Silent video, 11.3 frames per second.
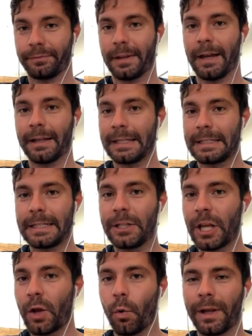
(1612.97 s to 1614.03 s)
against
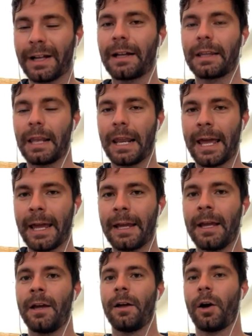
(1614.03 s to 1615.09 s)
DJ Uiagalelei,
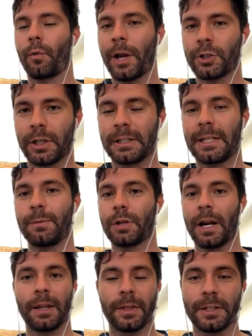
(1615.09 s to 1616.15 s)
a rushing team,
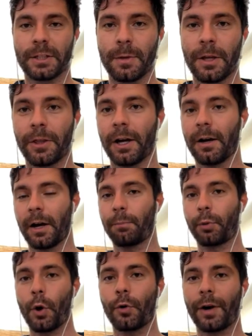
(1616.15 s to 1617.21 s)
Jonathan Smith, a
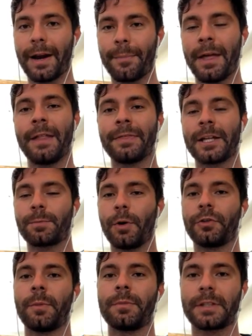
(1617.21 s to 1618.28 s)
program that's
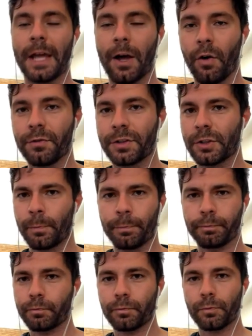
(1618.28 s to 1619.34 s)
put themselves
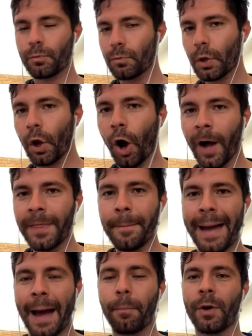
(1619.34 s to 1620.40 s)
on the
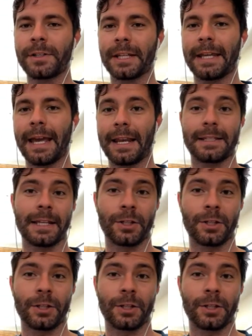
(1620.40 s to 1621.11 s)
map once again as they